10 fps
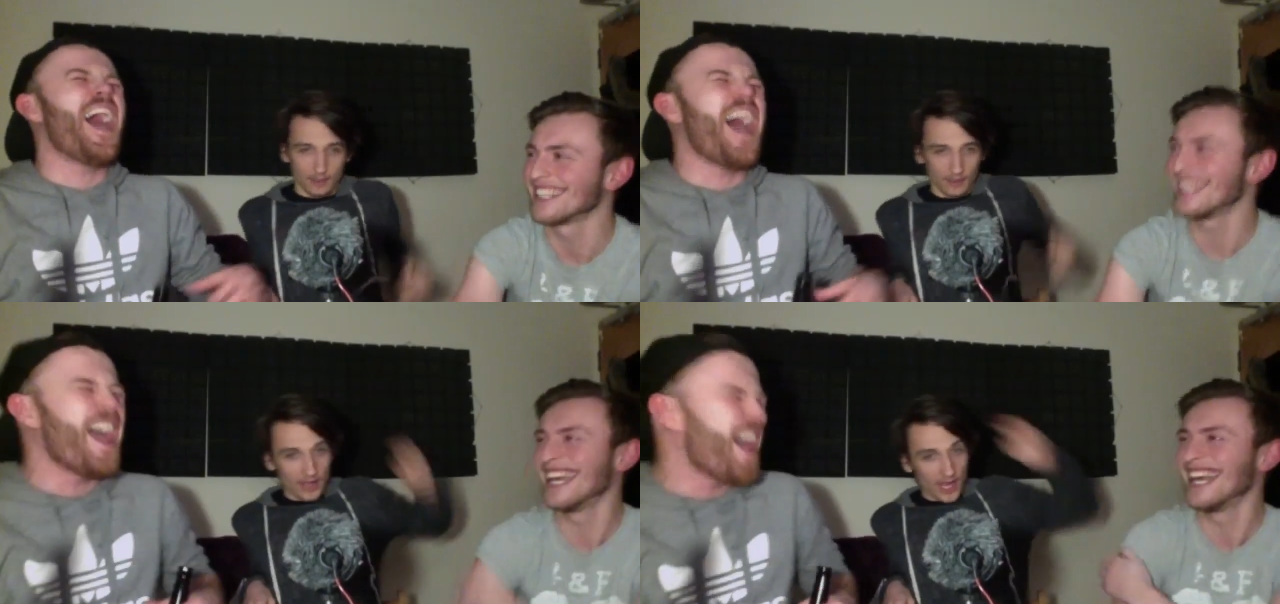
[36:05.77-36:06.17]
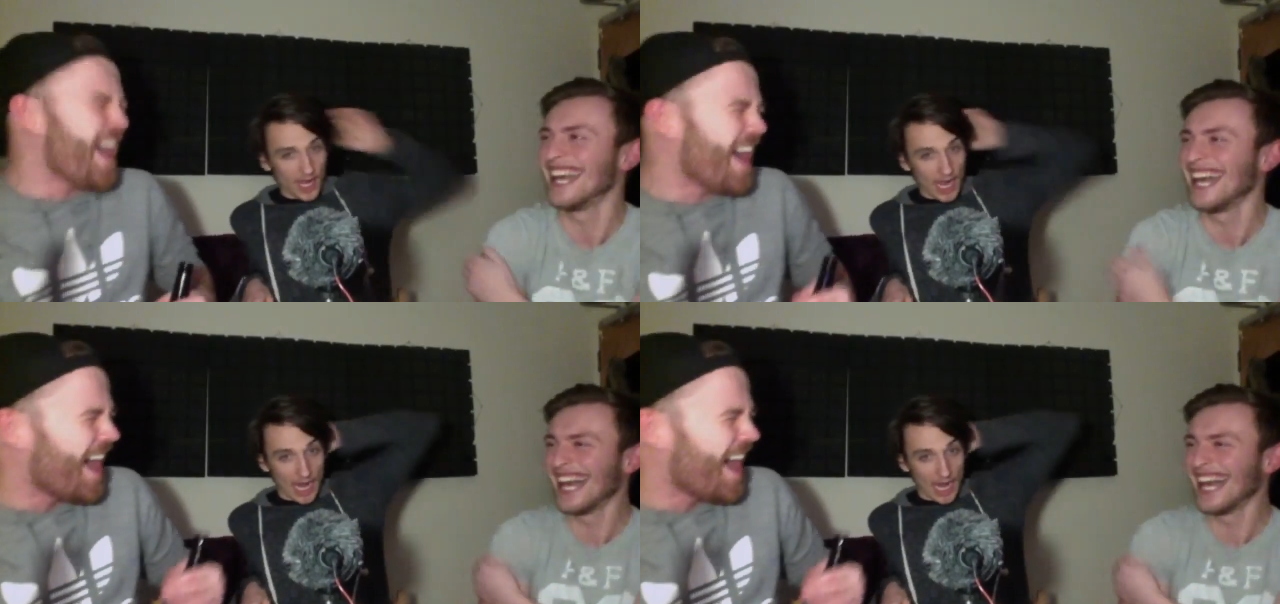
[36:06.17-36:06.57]

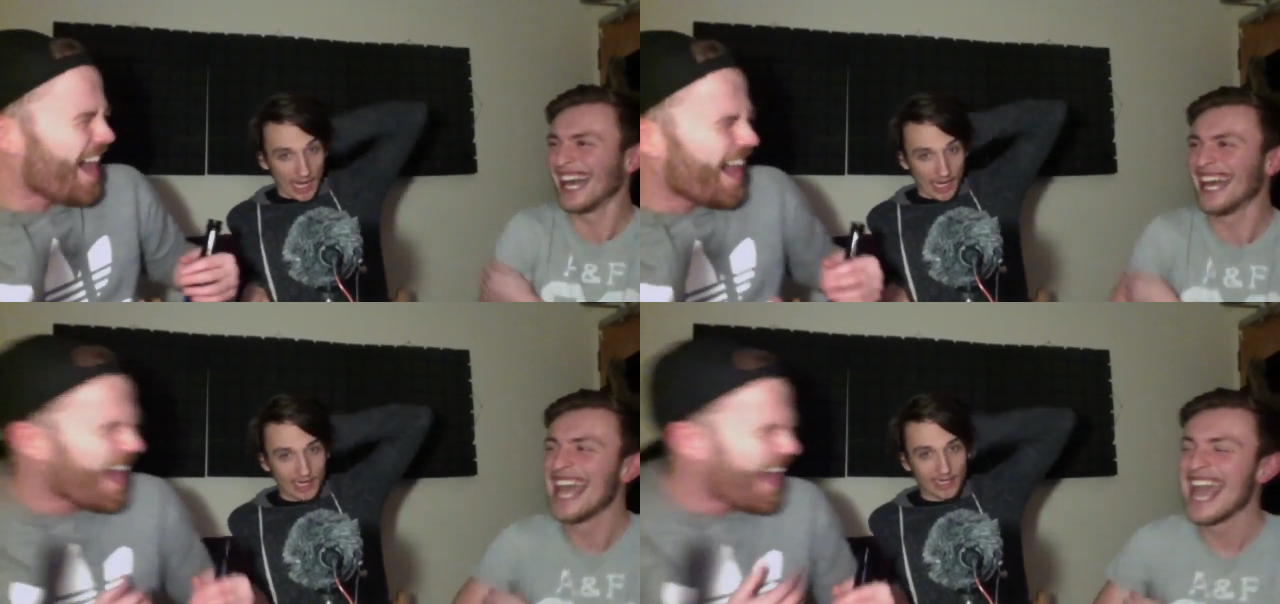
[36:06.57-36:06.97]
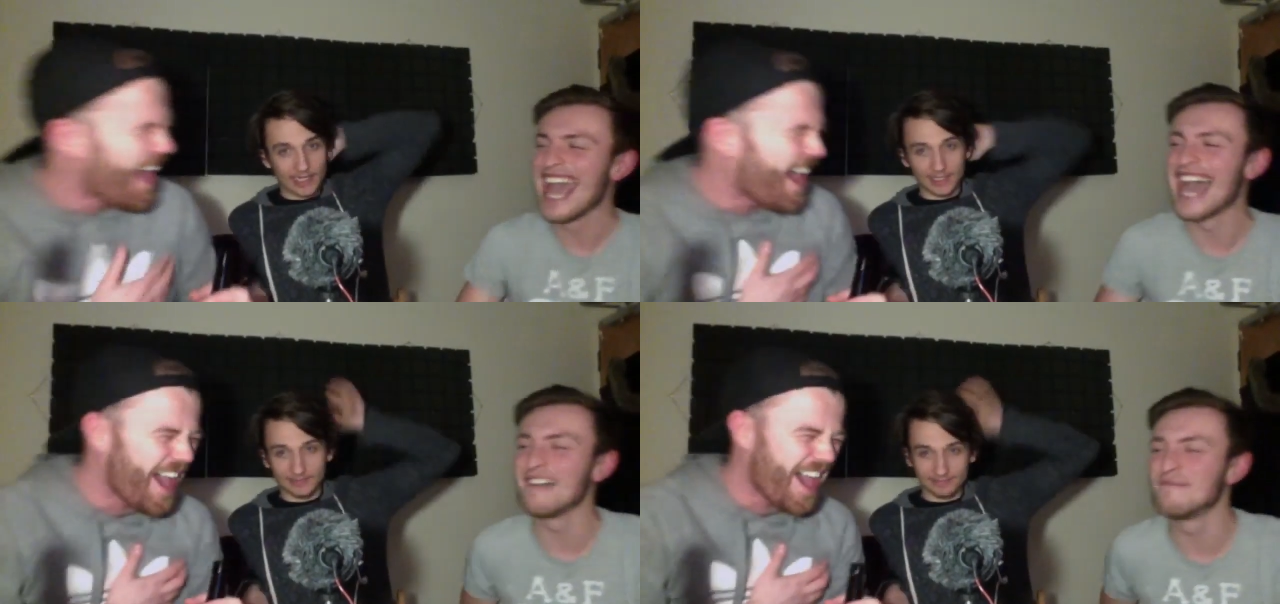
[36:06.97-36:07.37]
Speaker 1: Ah.
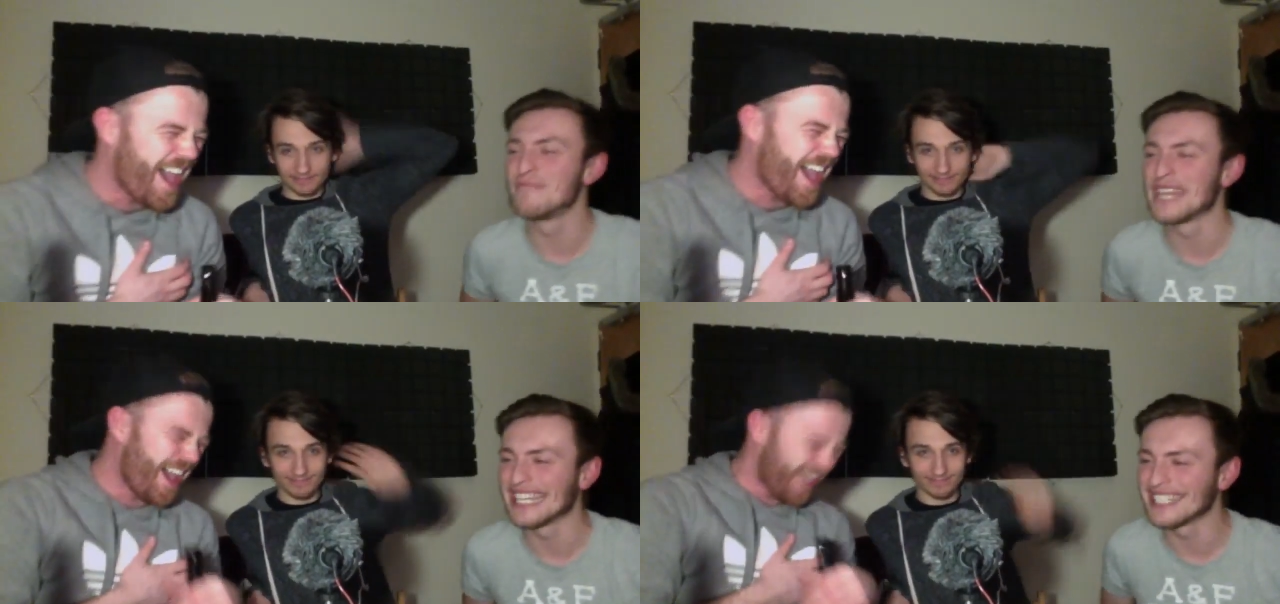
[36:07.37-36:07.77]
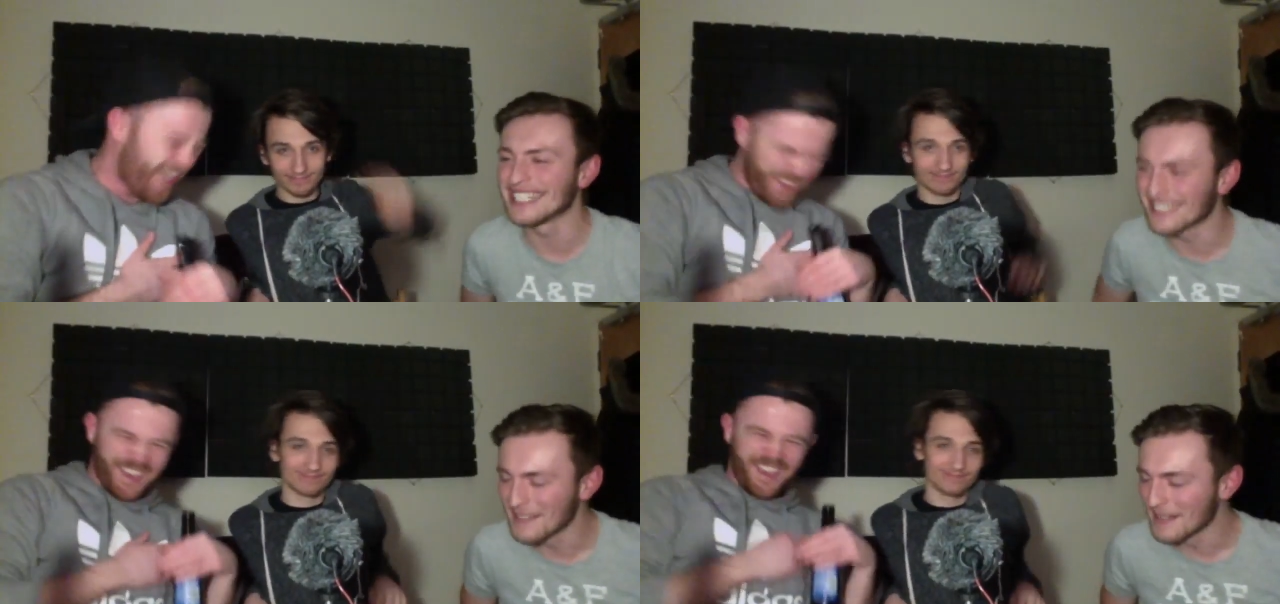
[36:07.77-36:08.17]

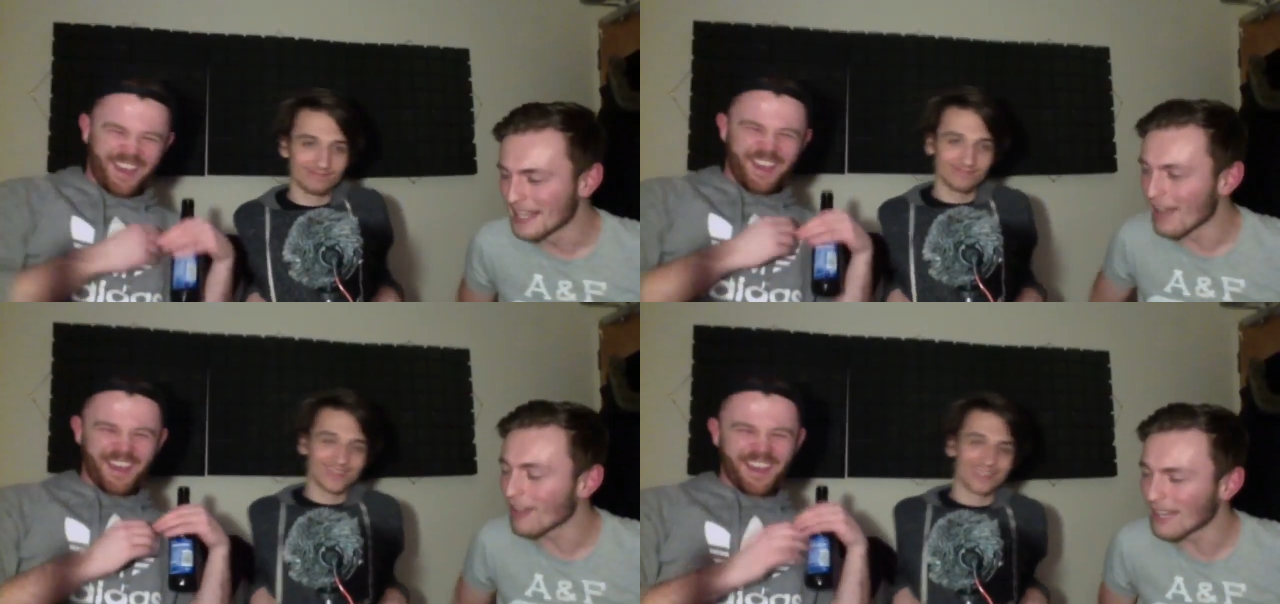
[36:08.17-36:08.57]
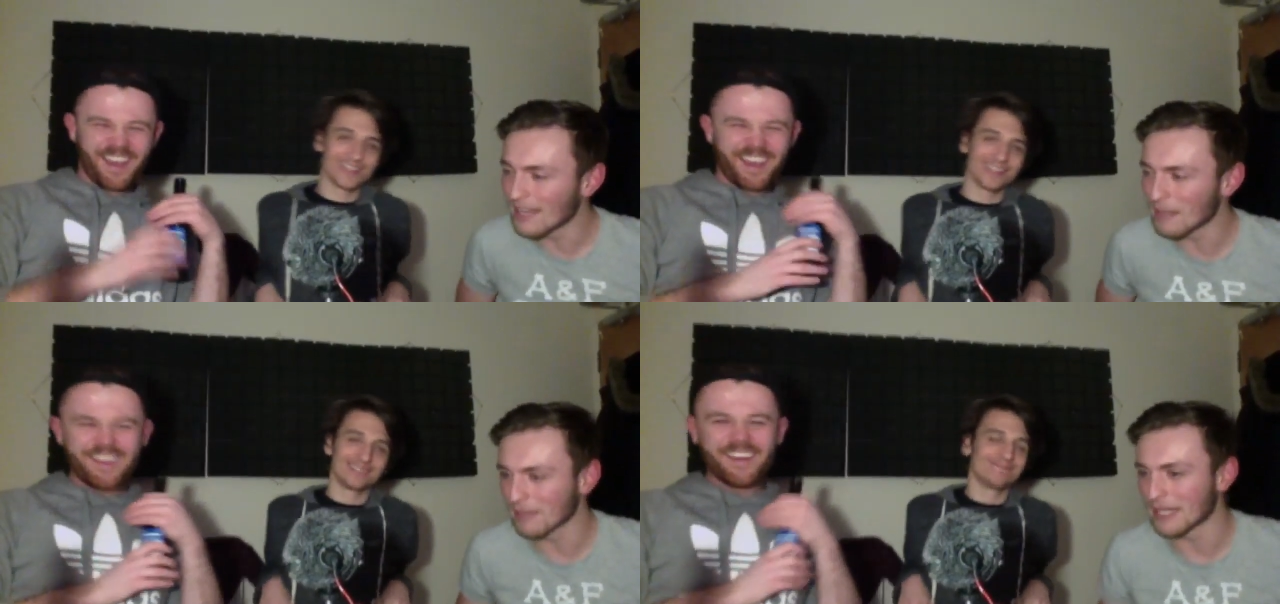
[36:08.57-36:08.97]
MPs, all
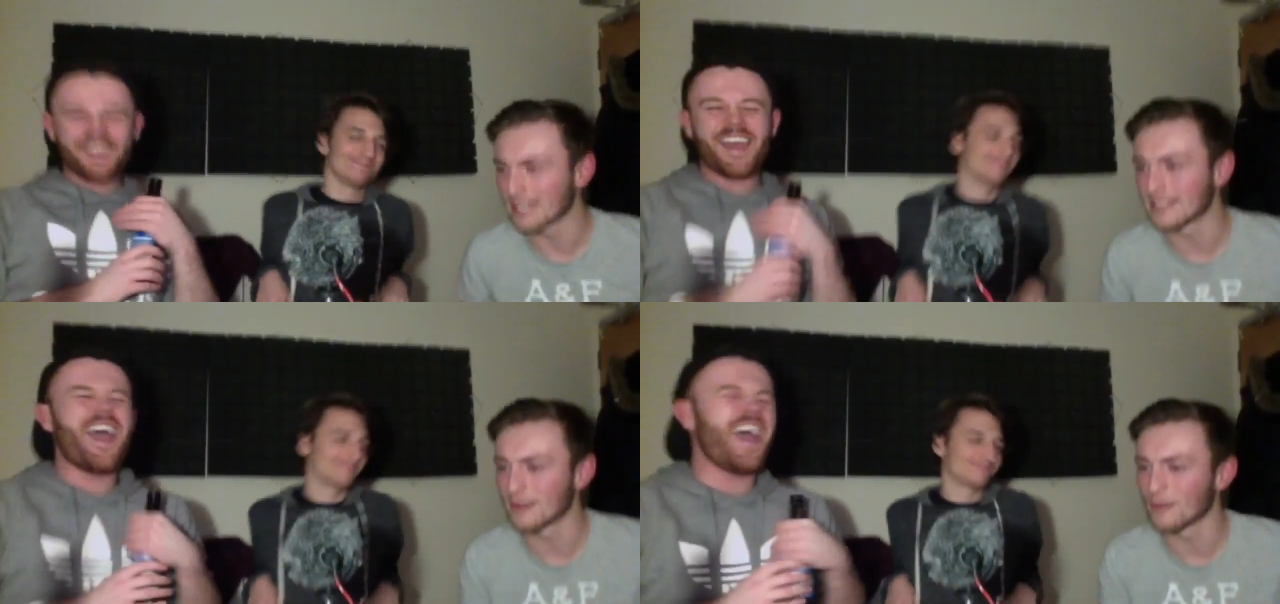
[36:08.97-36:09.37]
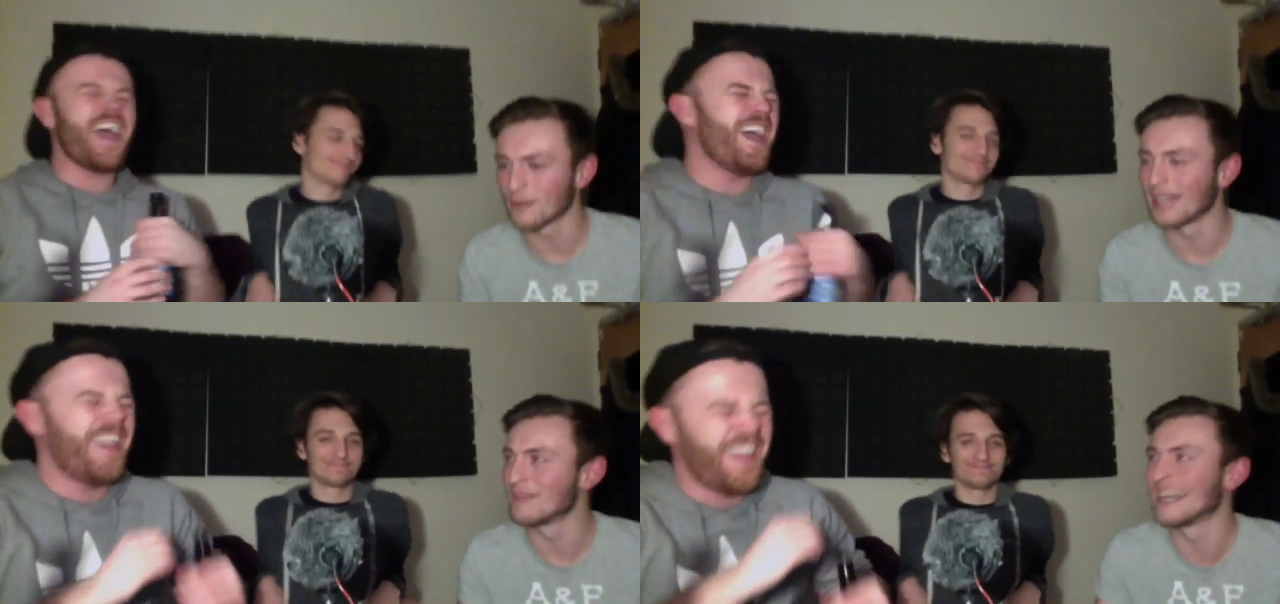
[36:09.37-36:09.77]
MMPs are
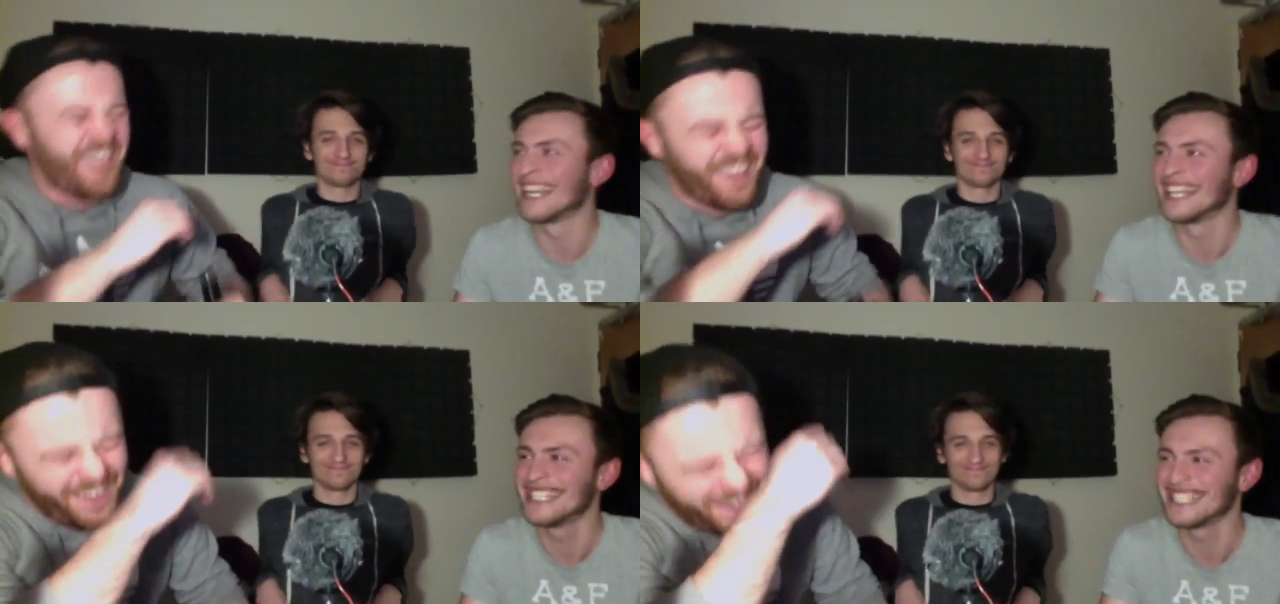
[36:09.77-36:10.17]
white British.